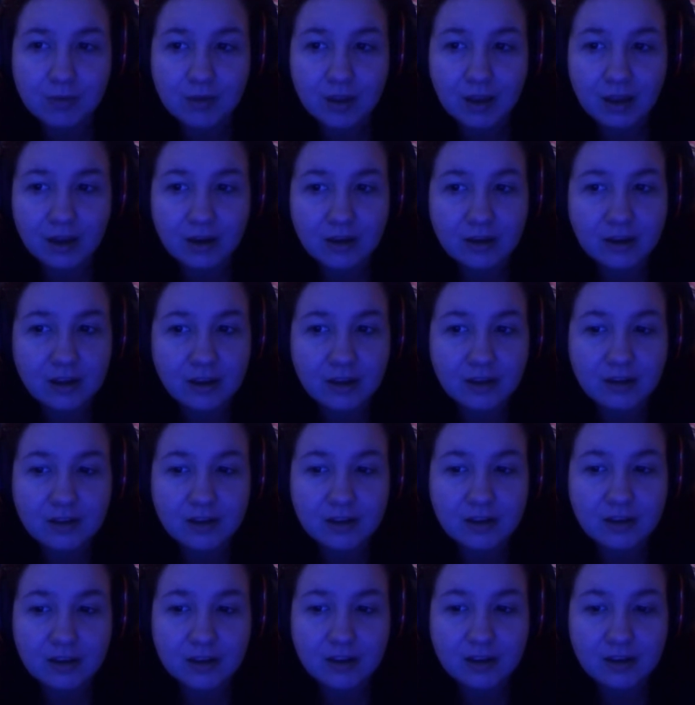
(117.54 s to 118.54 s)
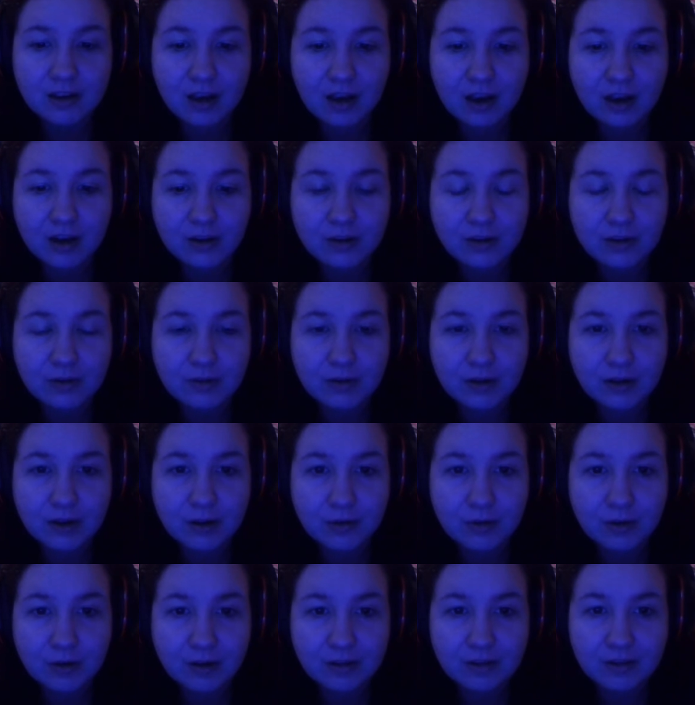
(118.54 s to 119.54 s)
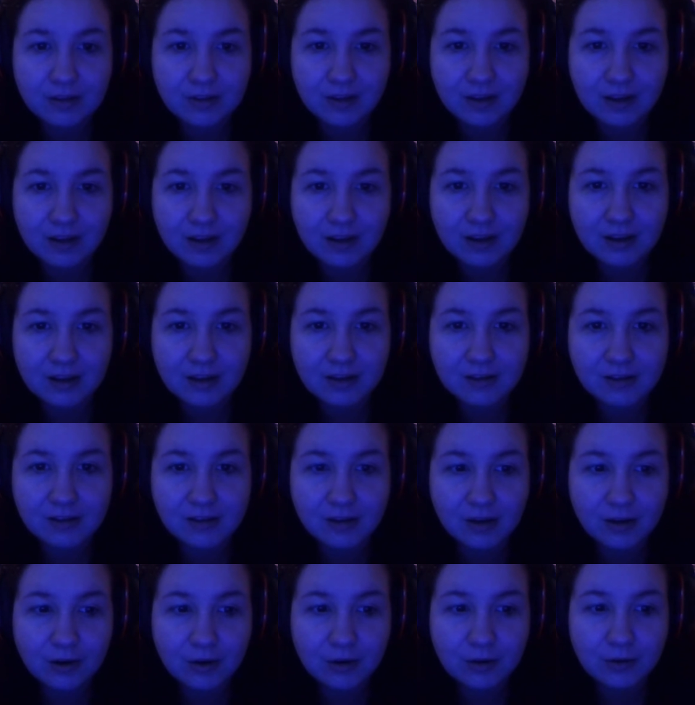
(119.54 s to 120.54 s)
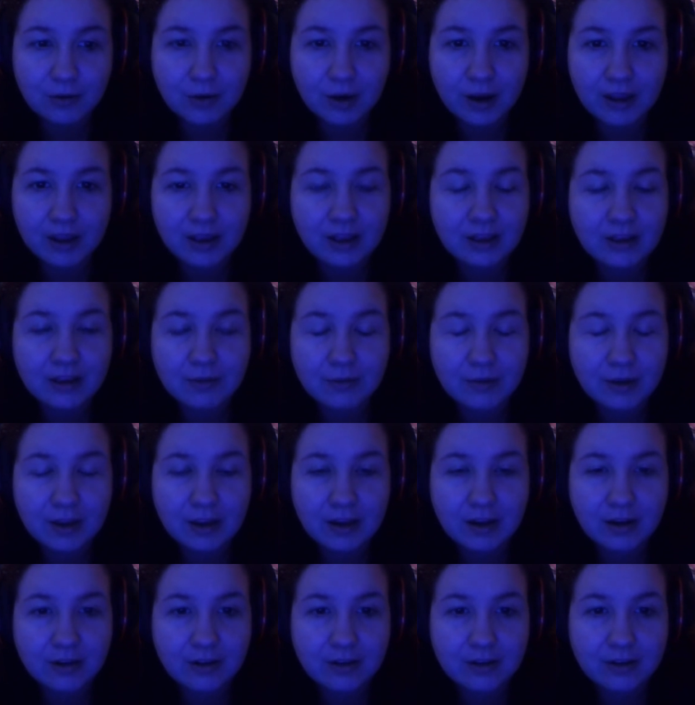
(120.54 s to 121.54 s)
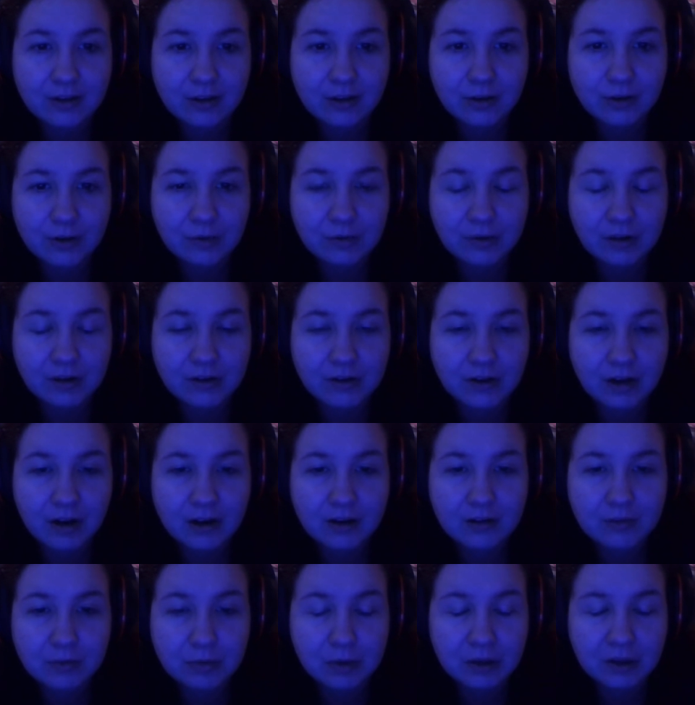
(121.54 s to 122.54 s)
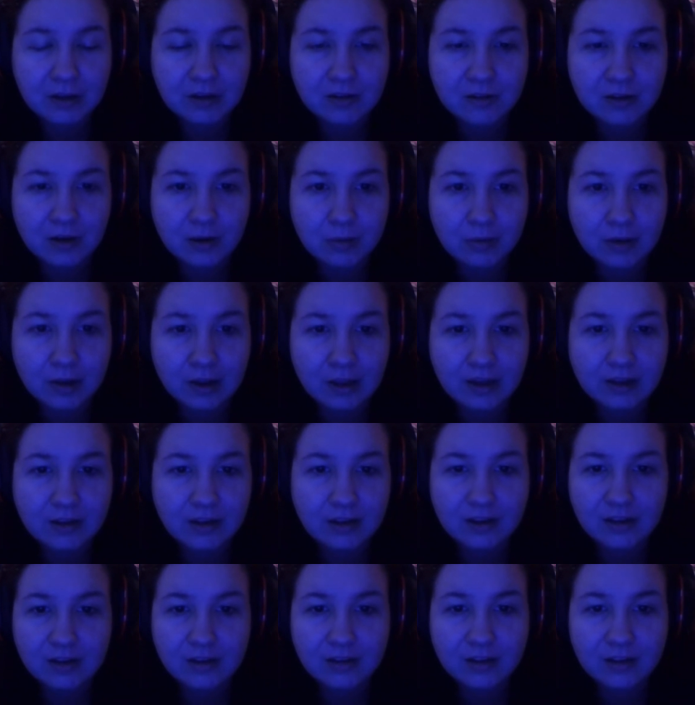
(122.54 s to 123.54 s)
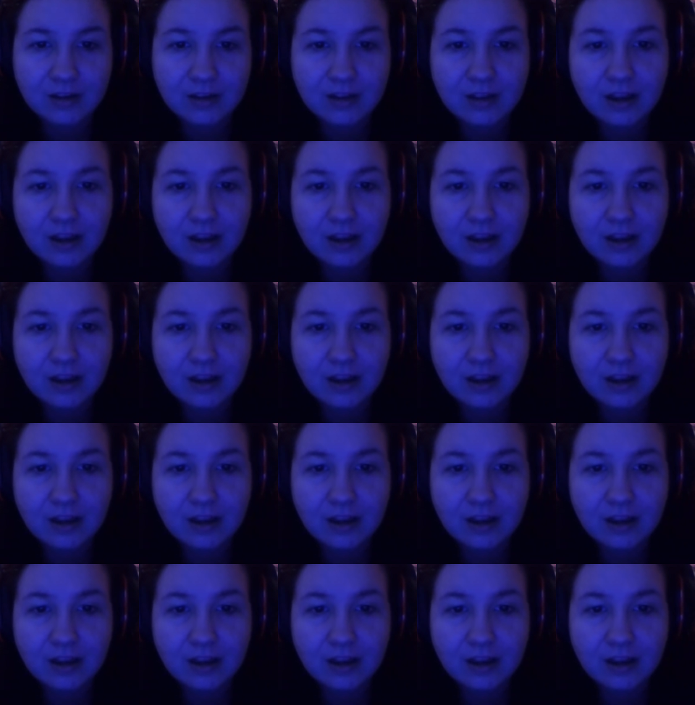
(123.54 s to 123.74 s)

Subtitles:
And TNT, I don't even know what it's like, so I can't even guarantee you if I tried to start playing TNT